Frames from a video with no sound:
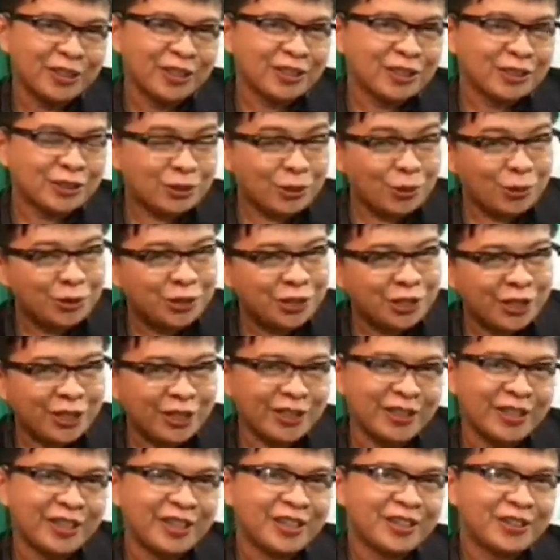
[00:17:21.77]

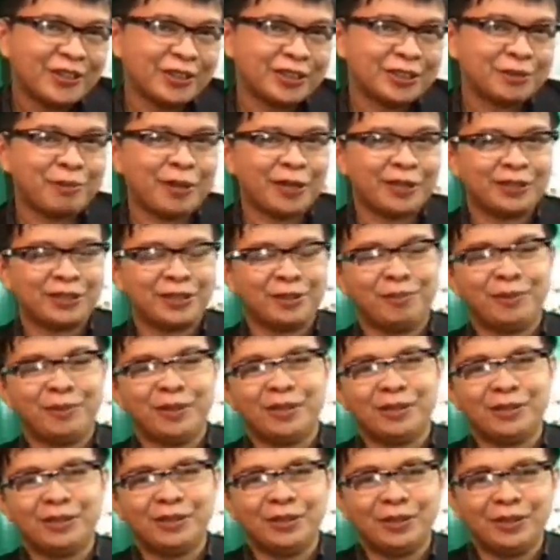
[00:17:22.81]
social
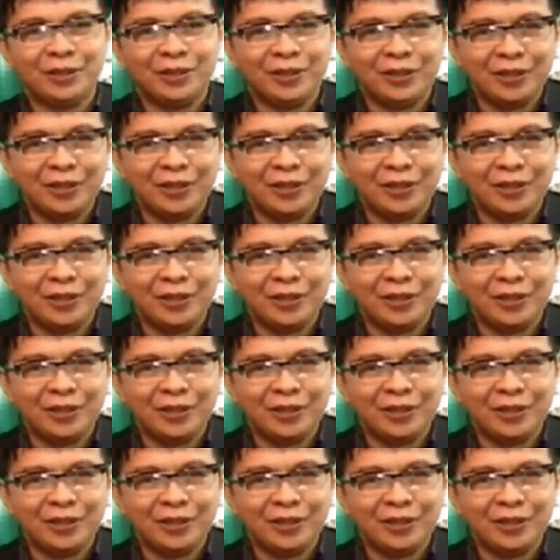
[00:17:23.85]
responsibility.